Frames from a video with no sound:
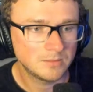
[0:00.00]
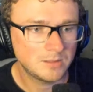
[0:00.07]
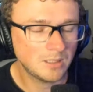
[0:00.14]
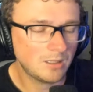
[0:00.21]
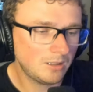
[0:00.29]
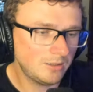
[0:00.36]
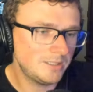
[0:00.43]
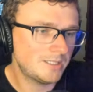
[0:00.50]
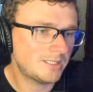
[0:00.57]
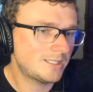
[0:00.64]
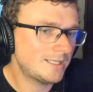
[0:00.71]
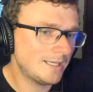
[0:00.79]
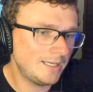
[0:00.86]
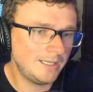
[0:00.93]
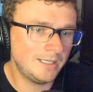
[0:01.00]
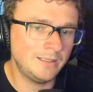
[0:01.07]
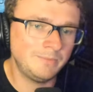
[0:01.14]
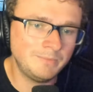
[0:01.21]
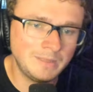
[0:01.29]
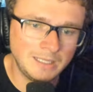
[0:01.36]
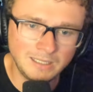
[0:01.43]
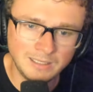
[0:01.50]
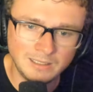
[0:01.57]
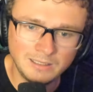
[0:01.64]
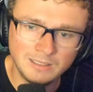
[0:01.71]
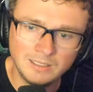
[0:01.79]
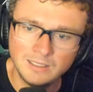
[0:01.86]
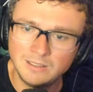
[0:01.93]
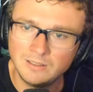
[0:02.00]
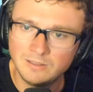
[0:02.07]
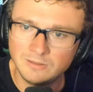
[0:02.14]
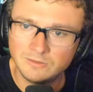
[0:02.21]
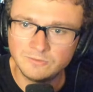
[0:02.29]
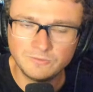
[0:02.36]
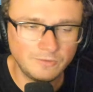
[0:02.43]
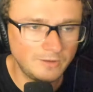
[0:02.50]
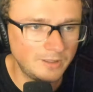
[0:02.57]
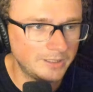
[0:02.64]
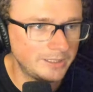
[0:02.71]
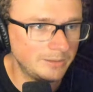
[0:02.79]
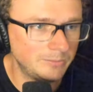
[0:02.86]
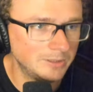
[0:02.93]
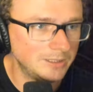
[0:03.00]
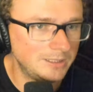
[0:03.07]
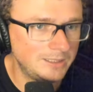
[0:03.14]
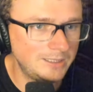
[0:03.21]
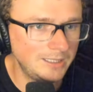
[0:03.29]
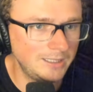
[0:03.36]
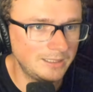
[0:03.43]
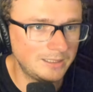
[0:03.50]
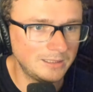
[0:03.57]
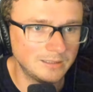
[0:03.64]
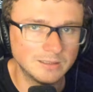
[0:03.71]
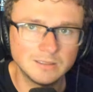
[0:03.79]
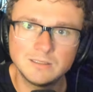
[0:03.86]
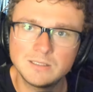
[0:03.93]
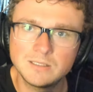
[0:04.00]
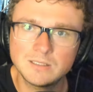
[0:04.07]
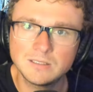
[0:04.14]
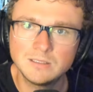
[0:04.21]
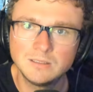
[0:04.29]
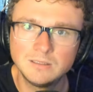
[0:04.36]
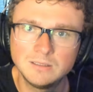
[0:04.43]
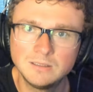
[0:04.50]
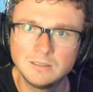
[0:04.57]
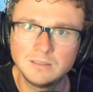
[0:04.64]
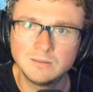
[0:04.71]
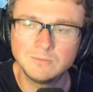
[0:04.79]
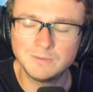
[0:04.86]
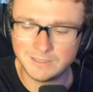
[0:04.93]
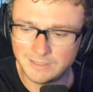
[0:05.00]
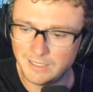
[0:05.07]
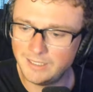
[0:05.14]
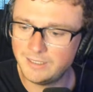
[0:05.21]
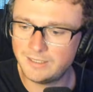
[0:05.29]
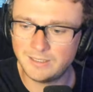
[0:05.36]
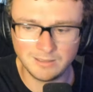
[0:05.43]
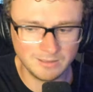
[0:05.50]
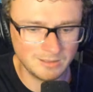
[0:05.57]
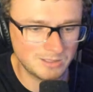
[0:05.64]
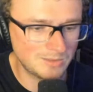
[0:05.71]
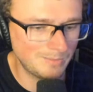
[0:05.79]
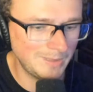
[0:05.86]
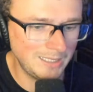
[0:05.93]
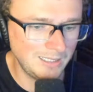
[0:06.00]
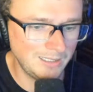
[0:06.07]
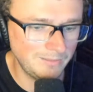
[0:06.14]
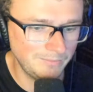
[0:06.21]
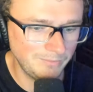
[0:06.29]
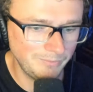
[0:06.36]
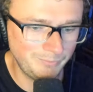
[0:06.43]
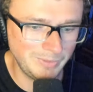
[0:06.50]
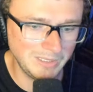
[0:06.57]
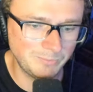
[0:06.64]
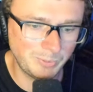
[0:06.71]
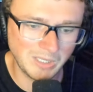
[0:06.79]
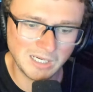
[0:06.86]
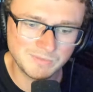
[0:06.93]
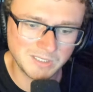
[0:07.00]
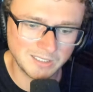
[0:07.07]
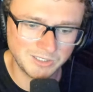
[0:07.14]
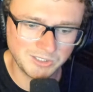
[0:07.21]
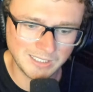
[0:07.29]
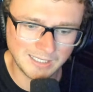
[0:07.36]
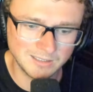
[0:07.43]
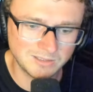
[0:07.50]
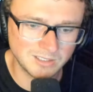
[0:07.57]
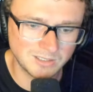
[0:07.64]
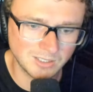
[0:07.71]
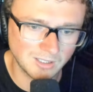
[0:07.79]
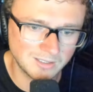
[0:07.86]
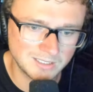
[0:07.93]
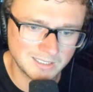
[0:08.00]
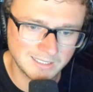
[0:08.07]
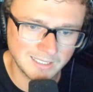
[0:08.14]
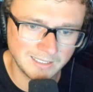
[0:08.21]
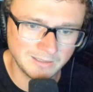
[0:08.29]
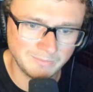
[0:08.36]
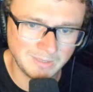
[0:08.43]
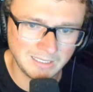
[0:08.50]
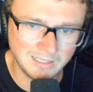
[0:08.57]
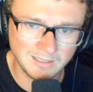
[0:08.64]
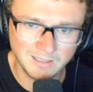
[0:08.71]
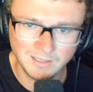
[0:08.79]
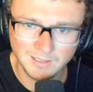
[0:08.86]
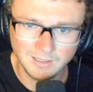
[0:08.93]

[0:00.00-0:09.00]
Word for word: Taras Stanin, man. Fucking ridiculous. Ridiculous, man. Big props. Shout out to Taras Stanin, man.